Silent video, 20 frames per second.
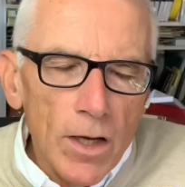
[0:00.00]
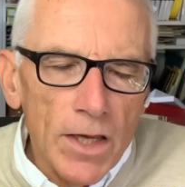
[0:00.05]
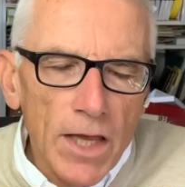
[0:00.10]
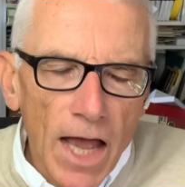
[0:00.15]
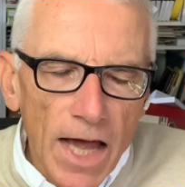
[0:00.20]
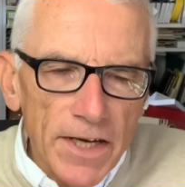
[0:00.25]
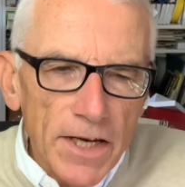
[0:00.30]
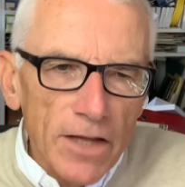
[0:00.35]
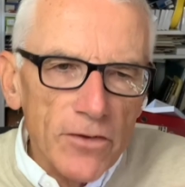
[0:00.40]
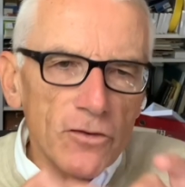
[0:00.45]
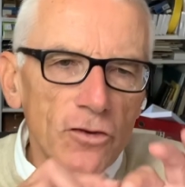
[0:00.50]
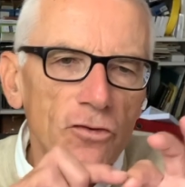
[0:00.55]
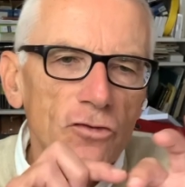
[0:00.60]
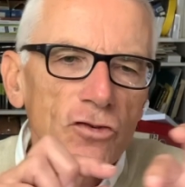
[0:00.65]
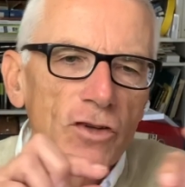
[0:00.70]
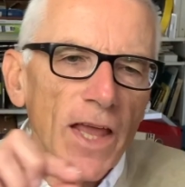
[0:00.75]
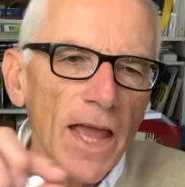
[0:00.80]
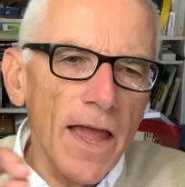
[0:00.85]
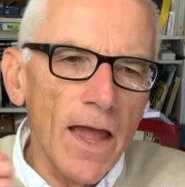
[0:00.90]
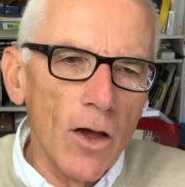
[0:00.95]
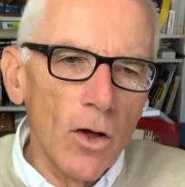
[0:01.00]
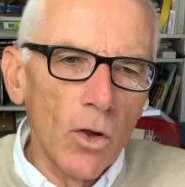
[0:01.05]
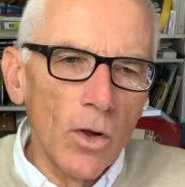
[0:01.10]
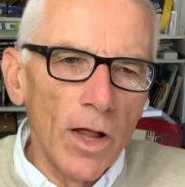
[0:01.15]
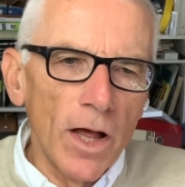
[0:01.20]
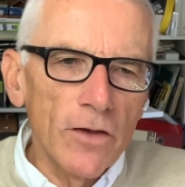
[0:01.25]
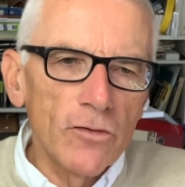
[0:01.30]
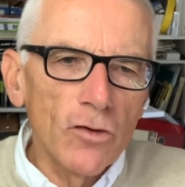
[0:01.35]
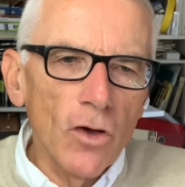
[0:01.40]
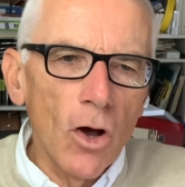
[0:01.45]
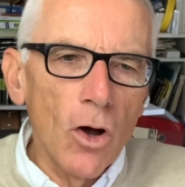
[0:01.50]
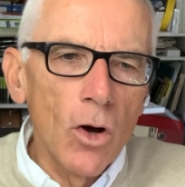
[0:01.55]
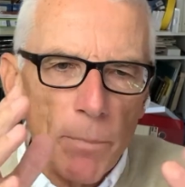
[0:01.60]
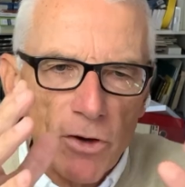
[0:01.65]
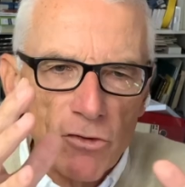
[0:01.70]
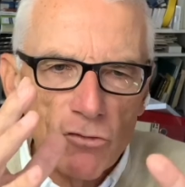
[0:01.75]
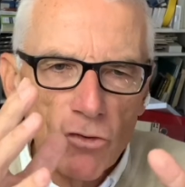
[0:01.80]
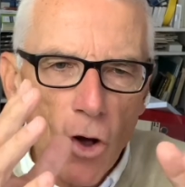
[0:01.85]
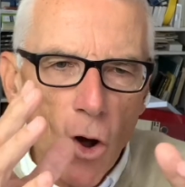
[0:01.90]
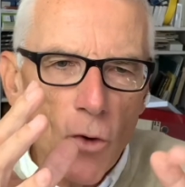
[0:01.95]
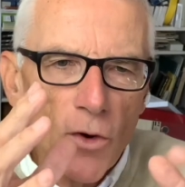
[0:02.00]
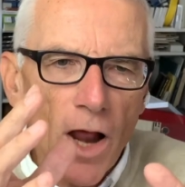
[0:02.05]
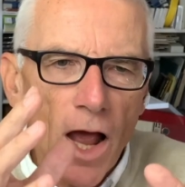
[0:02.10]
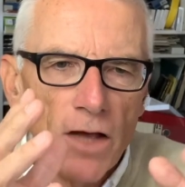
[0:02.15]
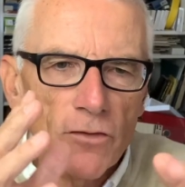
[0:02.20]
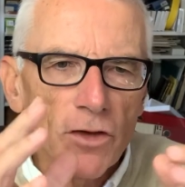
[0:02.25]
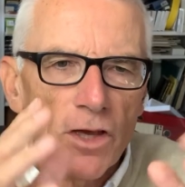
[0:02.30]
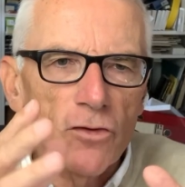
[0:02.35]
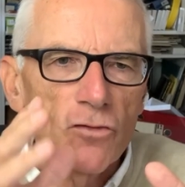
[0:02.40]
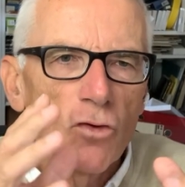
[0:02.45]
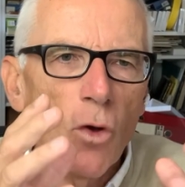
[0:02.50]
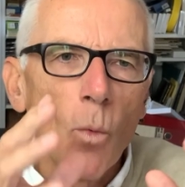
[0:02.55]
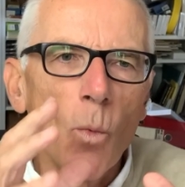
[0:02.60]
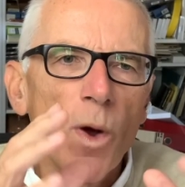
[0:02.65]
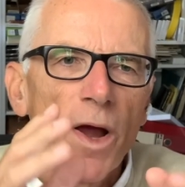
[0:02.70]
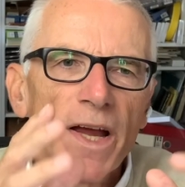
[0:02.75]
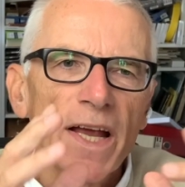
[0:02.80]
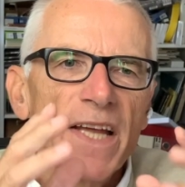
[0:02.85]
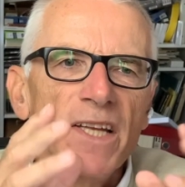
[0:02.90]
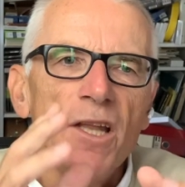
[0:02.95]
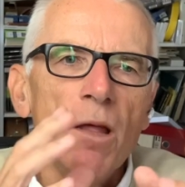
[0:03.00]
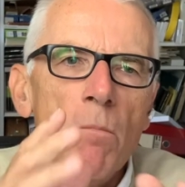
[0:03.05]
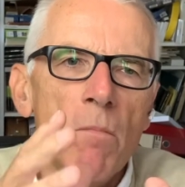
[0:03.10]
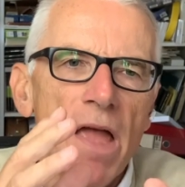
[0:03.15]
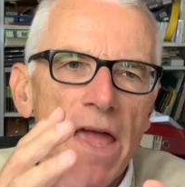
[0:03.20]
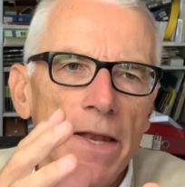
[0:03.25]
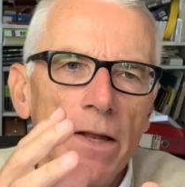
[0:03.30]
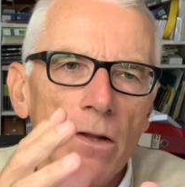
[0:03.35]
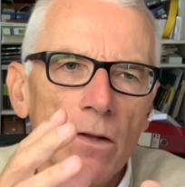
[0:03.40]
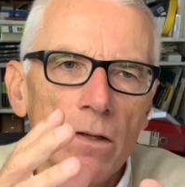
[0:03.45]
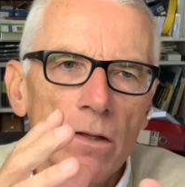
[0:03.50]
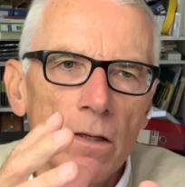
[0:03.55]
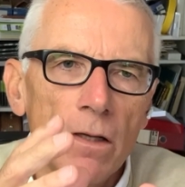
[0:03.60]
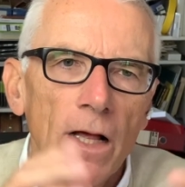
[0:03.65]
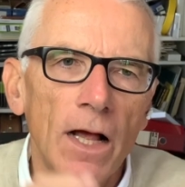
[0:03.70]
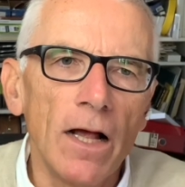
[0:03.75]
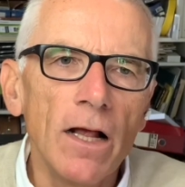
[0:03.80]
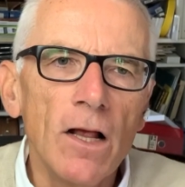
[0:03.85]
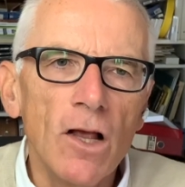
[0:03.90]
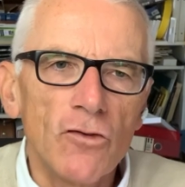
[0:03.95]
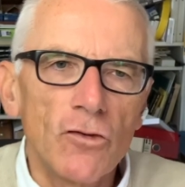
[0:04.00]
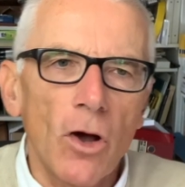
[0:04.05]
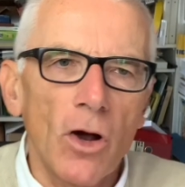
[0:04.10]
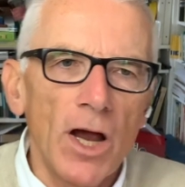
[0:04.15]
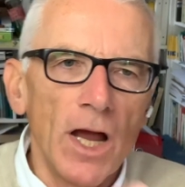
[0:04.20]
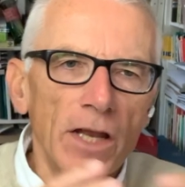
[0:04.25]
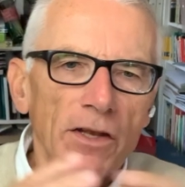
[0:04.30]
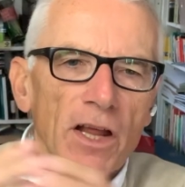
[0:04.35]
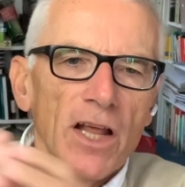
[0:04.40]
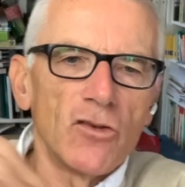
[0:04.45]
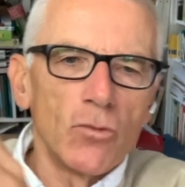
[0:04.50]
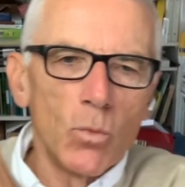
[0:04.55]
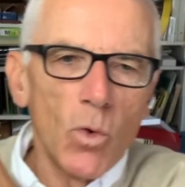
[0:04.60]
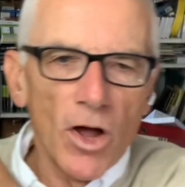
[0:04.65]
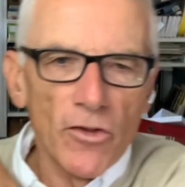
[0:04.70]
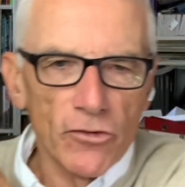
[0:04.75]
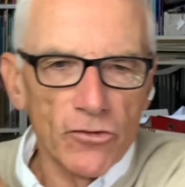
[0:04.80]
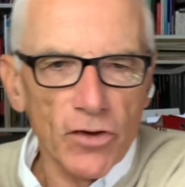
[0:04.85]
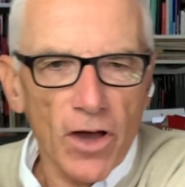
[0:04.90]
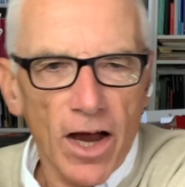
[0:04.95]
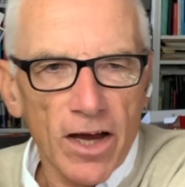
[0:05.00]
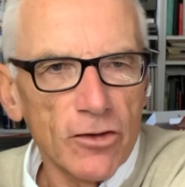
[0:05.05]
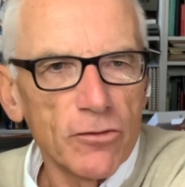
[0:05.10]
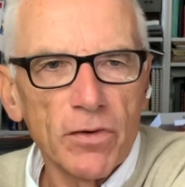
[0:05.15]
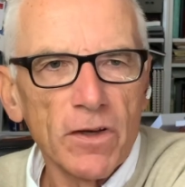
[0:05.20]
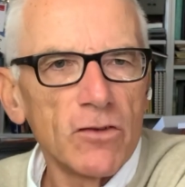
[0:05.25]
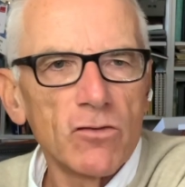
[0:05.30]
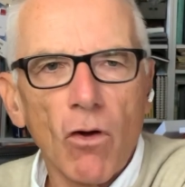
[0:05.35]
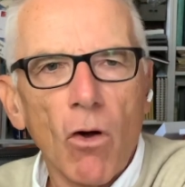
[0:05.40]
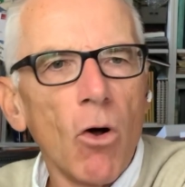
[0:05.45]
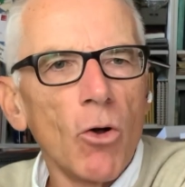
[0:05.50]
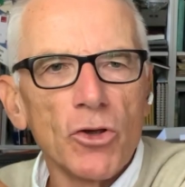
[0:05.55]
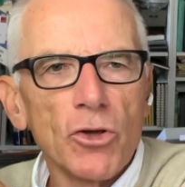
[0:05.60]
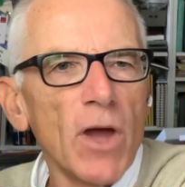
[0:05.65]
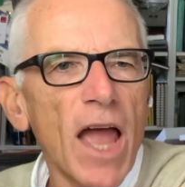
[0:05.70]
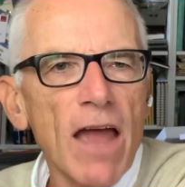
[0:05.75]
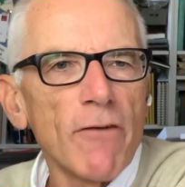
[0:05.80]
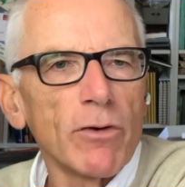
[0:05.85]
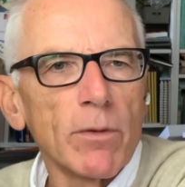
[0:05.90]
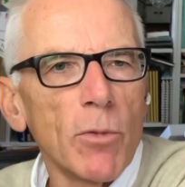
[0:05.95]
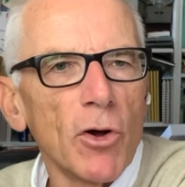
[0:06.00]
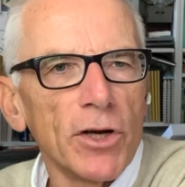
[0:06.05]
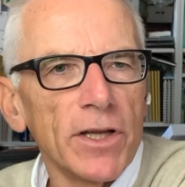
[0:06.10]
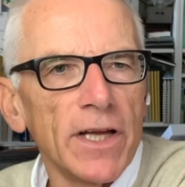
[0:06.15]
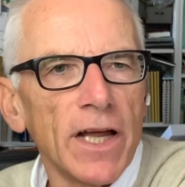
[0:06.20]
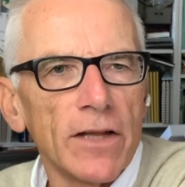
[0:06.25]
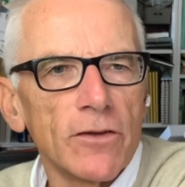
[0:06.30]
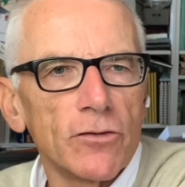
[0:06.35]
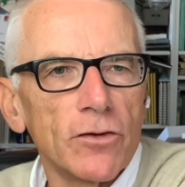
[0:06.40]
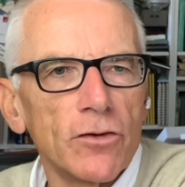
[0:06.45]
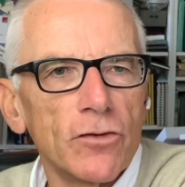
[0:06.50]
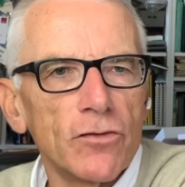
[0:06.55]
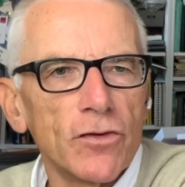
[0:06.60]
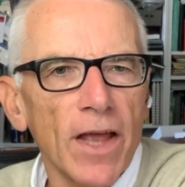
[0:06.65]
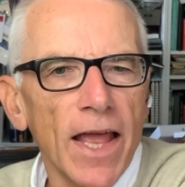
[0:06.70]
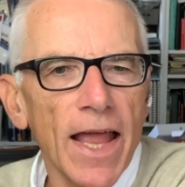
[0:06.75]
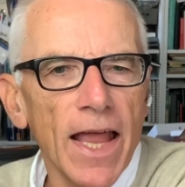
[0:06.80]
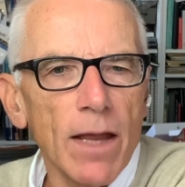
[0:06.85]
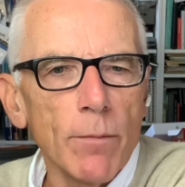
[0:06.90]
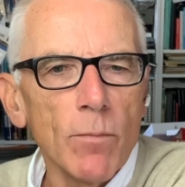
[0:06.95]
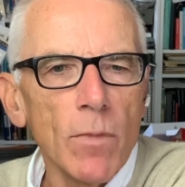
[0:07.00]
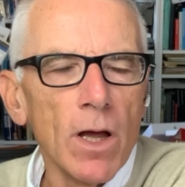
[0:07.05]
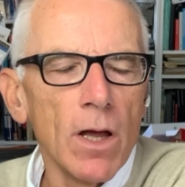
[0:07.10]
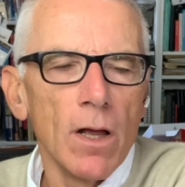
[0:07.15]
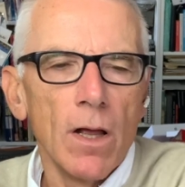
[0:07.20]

Yeah, and that's the scale. So personas is somewhere in the middle. So it's one size fits all. Everybody gets the same.